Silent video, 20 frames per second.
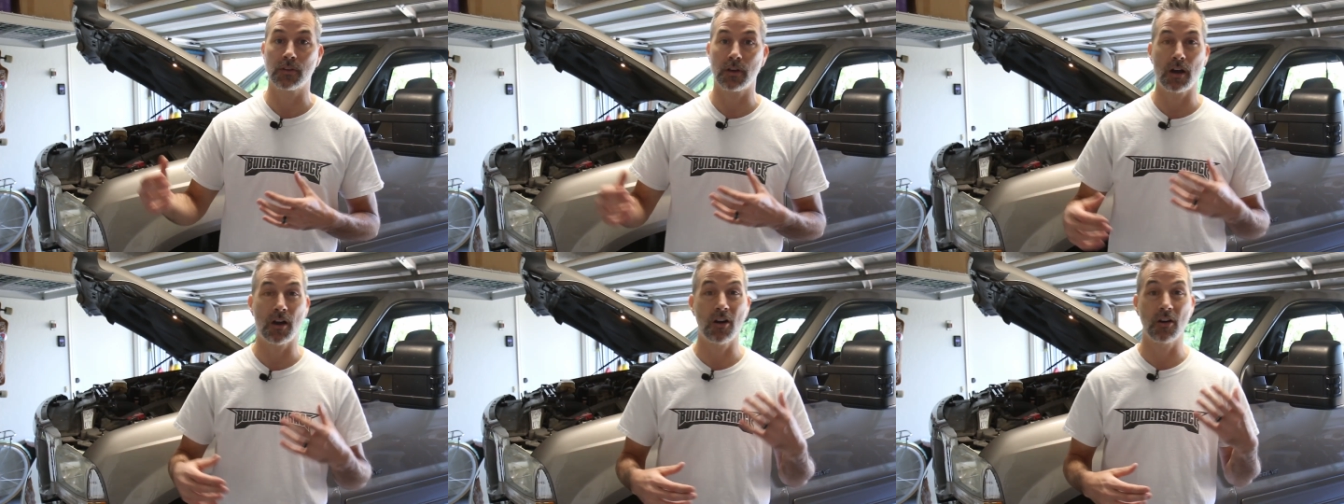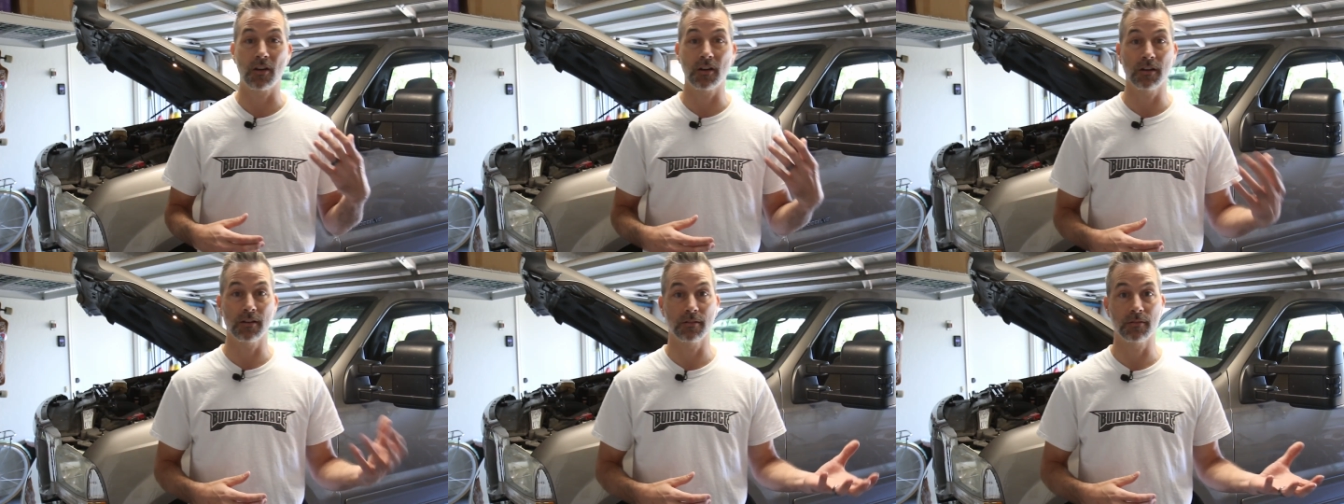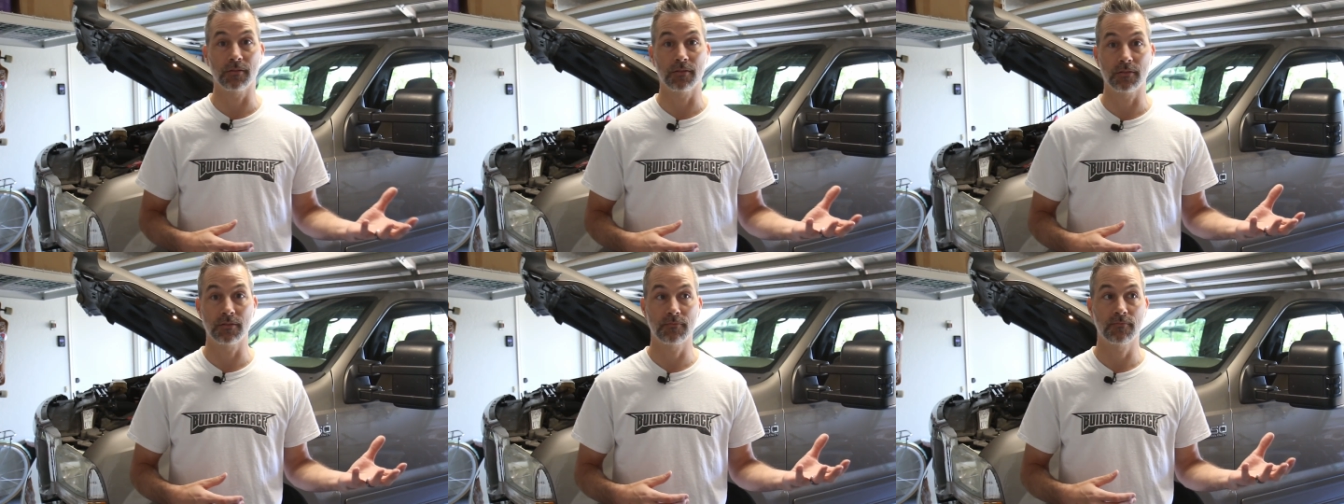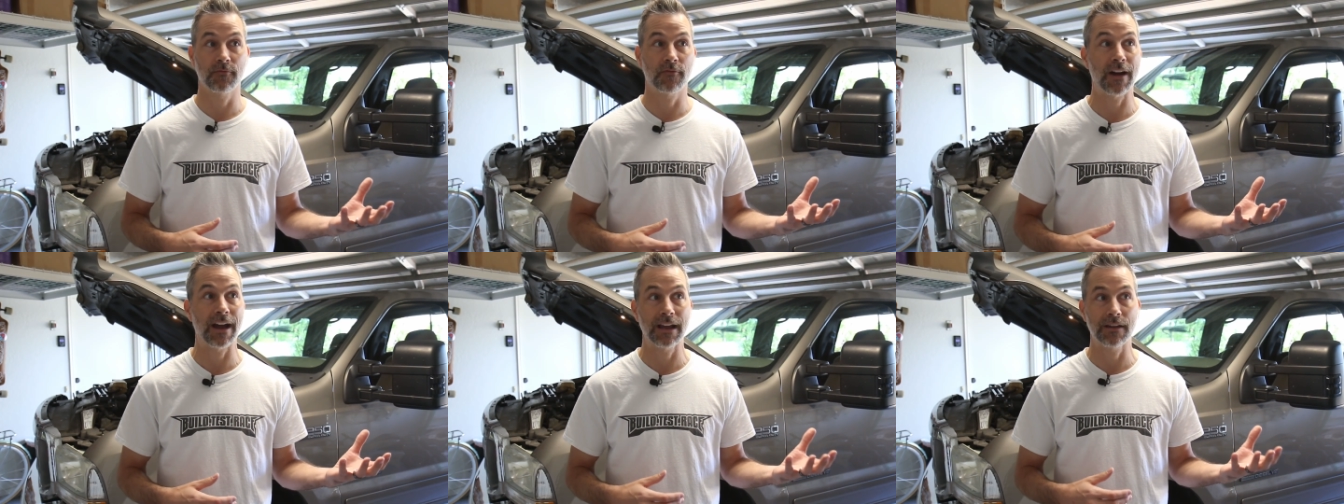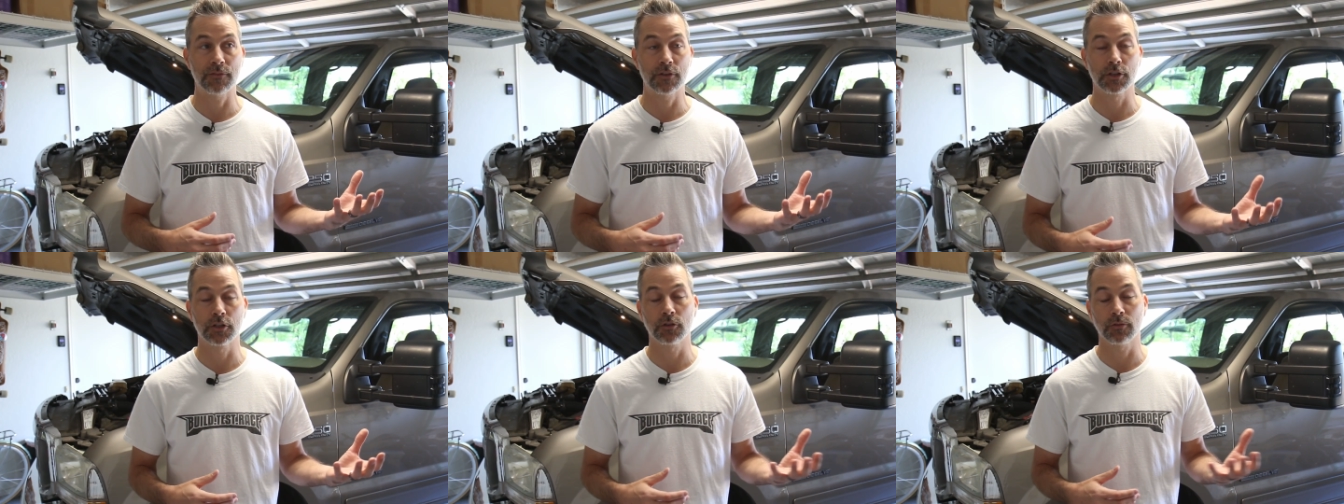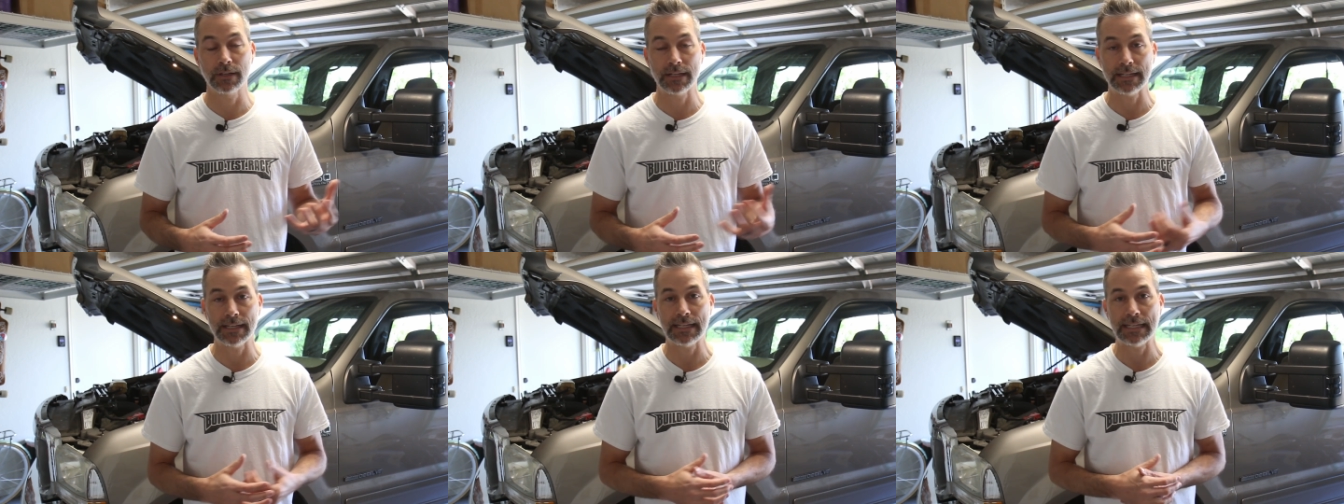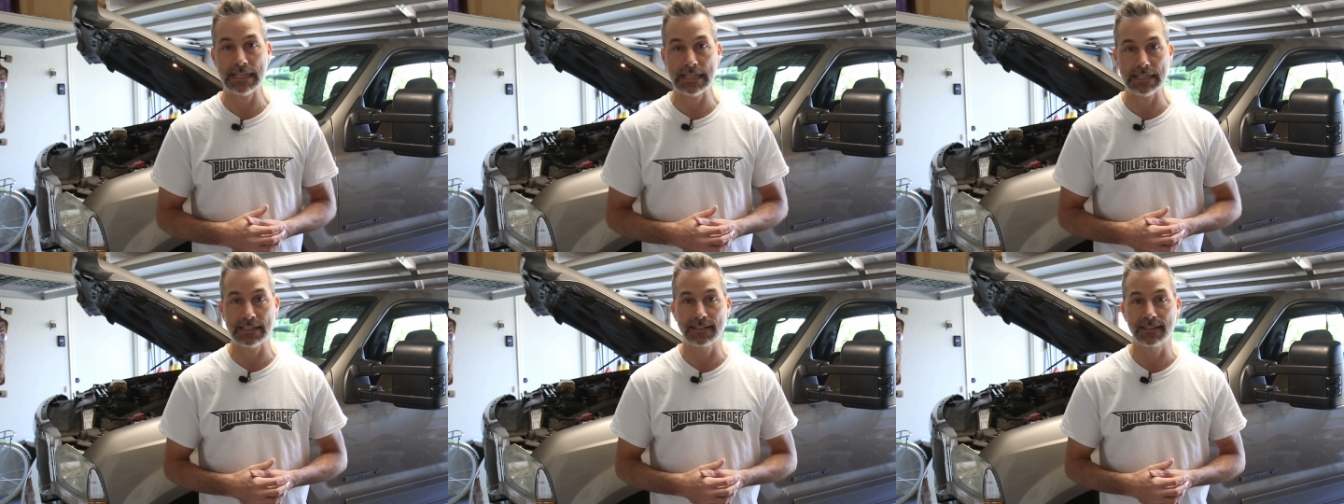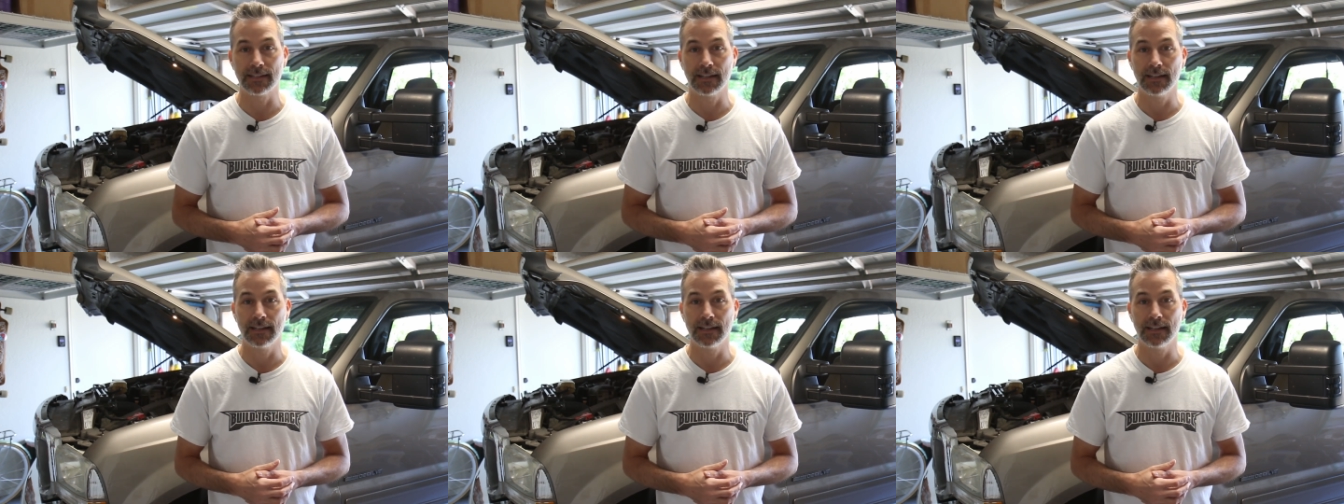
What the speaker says: 105 degree heat,